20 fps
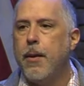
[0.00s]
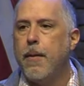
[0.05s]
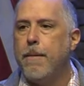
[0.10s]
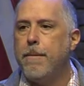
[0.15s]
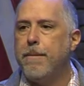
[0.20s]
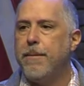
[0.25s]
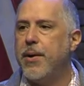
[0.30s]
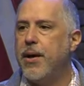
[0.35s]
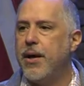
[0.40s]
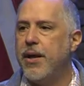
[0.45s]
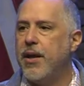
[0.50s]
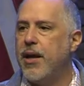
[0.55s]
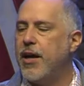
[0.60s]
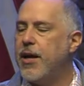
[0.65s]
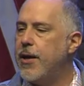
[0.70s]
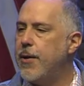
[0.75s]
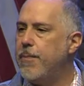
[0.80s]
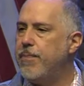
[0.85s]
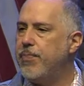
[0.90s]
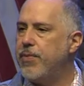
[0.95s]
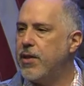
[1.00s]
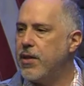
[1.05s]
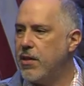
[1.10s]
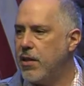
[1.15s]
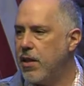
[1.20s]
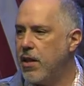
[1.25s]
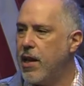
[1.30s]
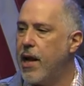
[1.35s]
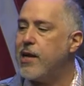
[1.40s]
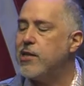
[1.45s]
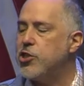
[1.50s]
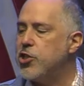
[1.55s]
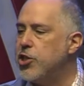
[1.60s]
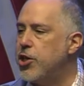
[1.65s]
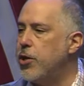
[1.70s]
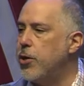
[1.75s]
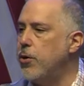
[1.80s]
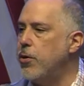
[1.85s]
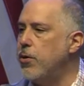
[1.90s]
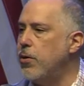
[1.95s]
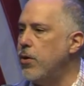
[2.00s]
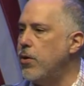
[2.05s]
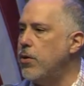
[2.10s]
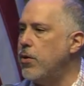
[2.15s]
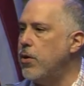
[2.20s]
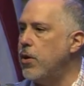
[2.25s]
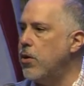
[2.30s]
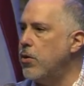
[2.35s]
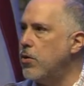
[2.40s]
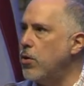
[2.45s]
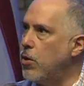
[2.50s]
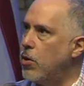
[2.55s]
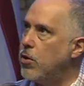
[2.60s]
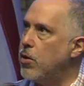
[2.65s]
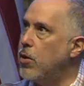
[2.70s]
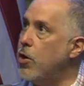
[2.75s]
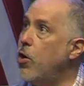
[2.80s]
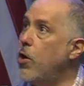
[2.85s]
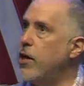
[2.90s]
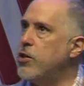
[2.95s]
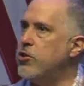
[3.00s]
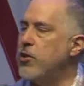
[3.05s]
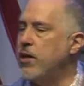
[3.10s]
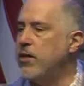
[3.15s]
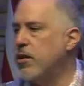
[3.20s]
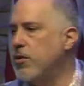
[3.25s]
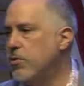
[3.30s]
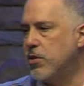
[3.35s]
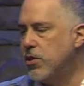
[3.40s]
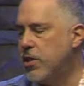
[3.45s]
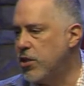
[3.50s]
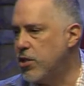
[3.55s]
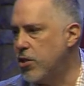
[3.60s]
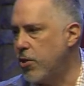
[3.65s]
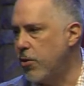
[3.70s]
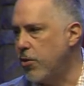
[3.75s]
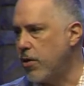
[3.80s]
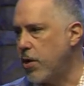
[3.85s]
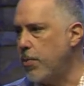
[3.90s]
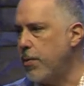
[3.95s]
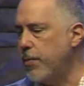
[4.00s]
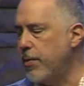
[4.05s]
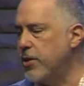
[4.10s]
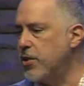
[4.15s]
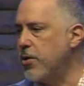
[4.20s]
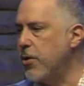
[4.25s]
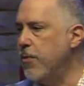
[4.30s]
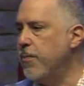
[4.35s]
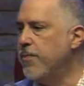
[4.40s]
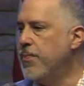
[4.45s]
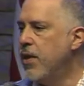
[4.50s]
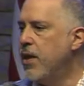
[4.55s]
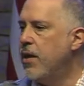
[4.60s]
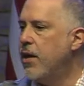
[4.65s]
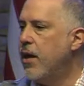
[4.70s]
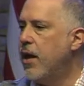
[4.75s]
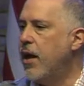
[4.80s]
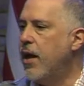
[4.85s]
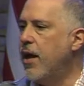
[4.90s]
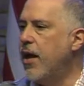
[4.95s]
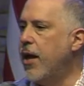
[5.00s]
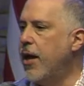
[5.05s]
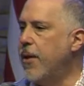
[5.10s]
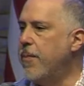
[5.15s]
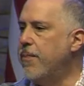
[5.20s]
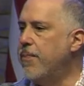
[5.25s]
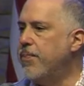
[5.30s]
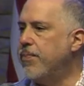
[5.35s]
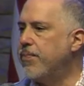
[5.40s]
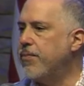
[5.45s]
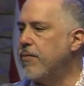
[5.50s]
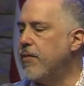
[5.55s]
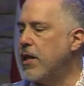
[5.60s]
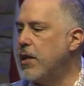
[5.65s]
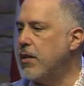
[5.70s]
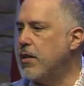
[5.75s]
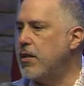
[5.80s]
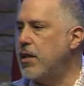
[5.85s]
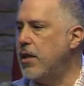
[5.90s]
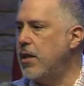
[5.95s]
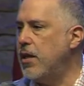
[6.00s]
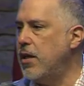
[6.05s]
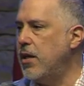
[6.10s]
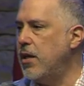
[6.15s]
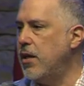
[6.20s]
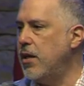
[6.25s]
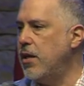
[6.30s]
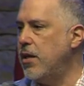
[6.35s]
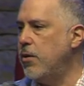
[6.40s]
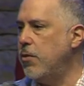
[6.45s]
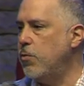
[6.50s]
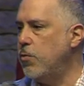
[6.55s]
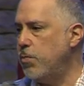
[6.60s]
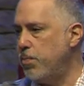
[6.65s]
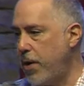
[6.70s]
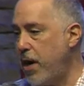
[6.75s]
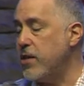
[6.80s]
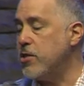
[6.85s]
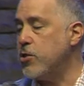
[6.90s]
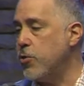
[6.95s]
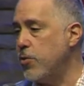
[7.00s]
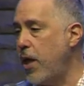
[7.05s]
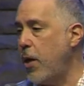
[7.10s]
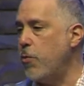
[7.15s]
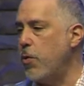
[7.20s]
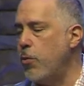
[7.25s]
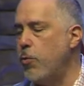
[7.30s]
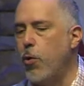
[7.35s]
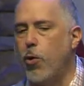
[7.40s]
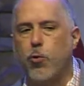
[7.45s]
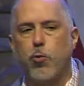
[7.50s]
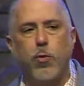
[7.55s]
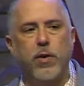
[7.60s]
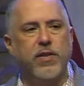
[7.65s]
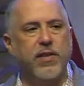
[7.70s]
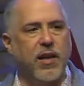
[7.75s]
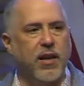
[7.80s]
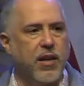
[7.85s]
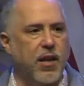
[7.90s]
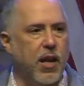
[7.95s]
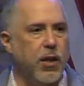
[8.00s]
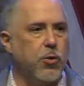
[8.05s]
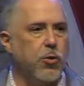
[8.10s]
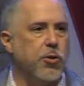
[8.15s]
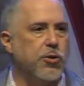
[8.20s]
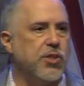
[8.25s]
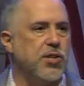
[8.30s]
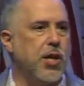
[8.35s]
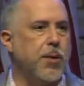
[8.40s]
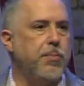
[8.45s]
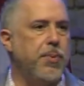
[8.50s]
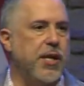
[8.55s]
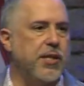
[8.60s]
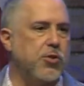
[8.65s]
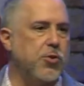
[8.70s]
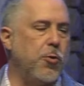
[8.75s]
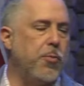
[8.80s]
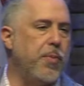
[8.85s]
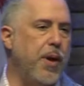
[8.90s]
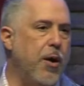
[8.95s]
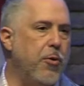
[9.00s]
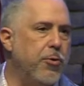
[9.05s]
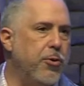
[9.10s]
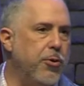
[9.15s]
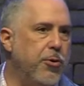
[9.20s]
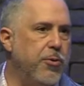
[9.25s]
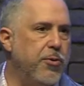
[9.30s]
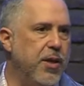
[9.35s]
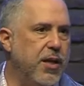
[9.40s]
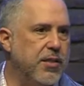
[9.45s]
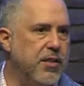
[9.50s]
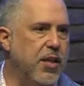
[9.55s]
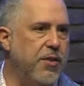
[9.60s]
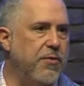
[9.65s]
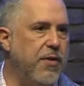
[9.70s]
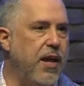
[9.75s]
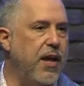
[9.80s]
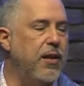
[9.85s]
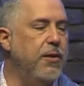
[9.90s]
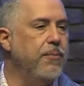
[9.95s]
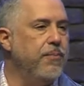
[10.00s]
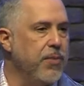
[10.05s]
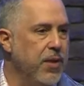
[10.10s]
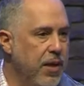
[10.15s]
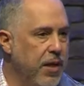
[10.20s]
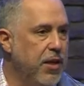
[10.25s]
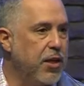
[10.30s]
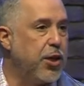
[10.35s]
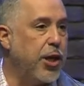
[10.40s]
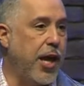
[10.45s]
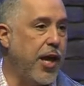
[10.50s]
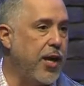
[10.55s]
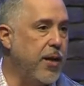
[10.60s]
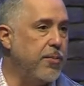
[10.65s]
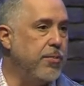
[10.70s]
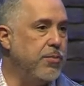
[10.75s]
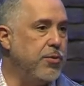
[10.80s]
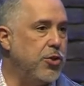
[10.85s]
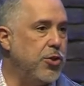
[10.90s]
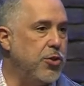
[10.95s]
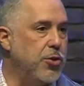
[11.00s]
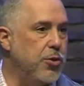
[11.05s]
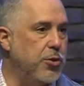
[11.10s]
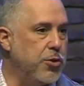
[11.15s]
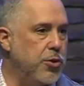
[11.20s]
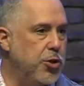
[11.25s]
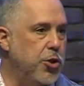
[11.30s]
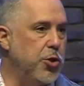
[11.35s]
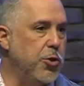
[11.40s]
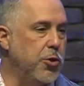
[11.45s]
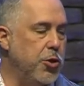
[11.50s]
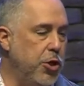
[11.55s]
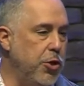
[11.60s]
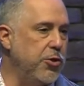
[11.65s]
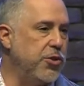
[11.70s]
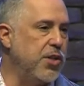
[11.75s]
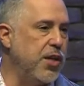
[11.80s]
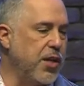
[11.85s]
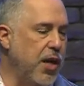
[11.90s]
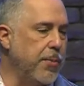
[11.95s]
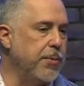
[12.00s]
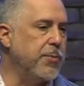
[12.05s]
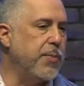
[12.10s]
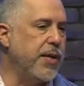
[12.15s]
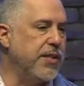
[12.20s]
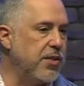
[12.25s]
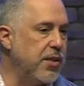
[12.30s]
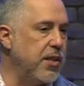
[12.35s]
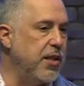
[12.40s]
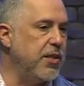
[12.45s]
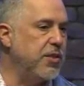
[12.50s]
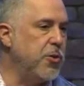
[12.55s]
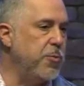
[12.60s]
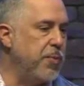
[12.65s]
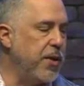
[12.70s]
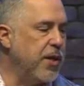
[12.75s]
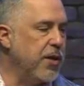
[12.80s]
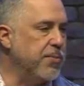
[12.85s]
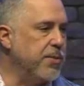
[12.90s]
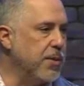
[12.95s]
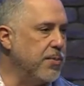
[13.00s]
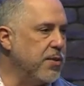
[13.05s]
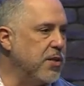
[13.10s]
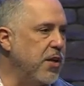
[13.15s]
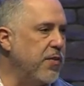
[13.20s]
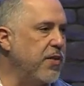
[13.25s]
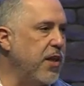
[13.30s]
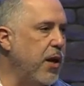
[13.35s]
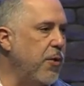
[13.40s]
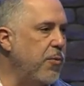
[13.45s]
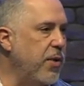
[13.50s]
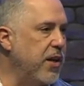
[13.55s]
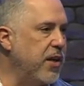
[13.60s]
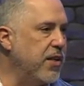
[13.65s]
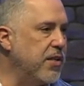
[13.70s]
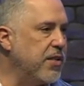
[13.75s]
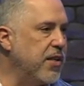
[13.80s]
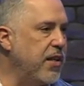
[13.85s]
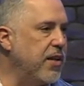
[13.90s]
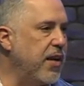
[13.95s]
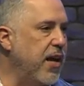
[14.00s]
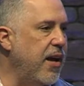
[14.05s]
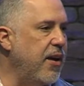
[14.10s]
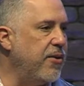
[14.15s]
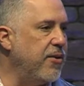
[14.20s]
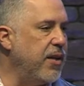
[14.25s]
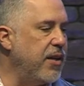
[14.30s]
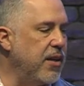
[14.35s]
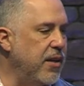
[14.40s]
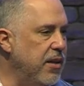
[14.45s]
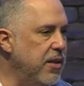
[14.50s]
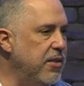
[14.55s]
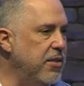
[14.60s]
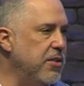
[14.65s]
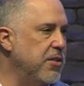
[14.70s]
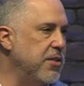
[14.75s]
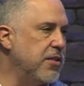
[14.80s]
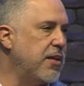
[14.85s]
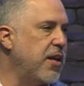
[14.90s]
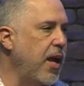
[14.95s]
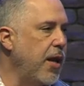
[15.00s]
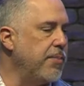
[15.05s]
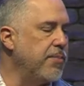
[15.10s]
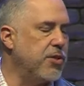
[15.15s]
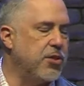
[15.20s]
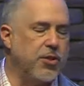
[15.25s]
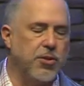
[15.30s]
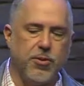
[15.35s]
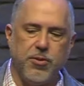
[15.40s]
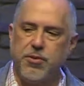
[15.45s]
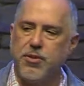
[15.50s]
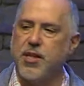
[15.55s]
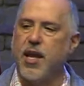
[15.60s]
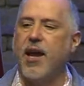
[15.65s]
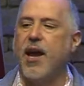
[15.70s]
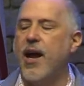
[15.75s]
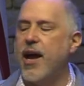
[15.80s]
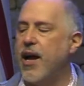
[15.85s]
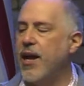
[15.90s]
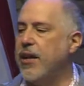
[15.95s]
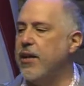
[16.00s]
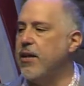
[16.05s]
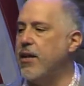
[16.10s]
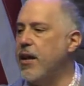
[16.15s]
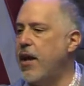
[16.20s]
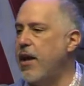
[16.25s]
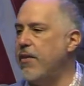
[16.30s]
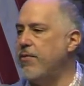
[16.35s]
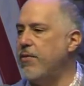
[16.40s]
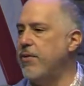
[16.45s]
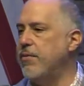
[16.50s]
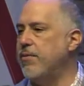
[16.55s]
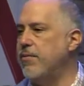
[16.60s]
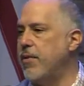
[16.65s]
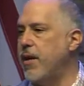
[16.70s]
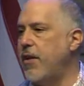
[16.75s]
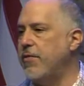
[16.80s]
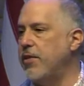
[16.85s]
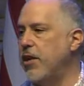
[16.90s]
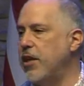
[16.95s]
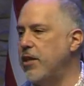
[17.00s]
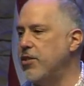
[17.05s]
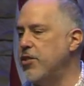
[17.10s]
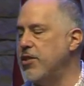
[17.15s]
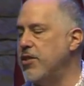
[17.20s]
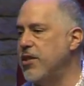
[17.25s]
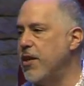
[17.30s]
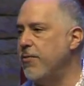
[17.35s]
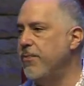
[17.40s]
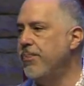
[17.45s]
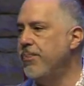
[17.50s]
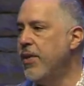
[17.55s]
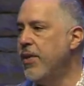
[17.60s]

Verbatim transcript: But um, last year, no, actually, I think this year, a couple of months ago, um, the pastor that we work with in Reynosa, Pastor Mauro Esquivel, came to, to Houston, came to Pasadena to pick up some stuff that I wanted to send down, and he just came to say hi and have, have lunch and stuff.